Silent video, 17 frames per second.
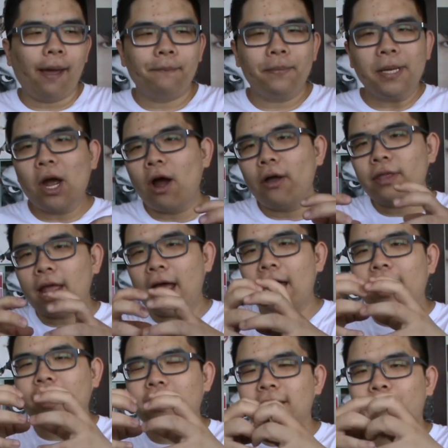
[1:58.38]
And beyond
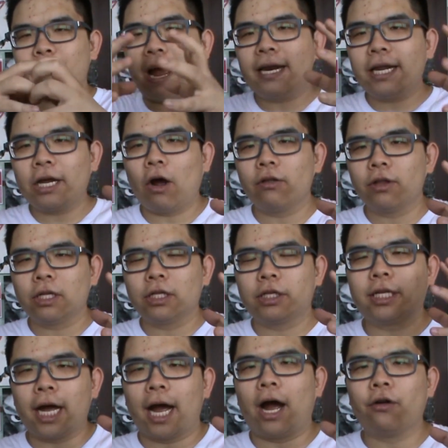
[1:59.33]
that, expanding on
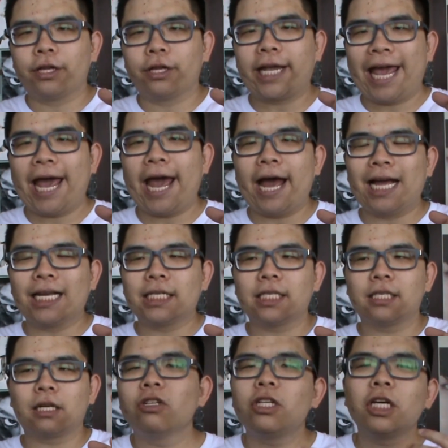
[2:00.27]
the on the
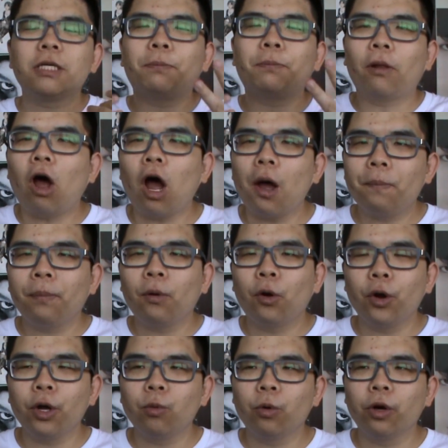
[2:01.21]
cast, there's this plot
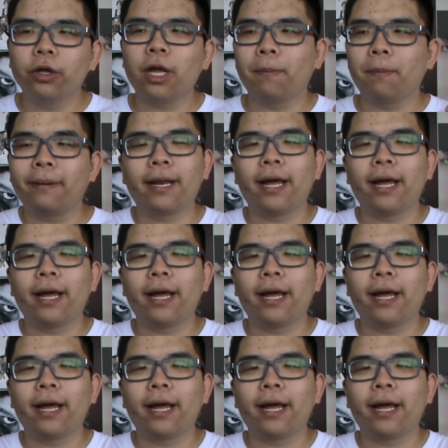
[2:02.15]
point where they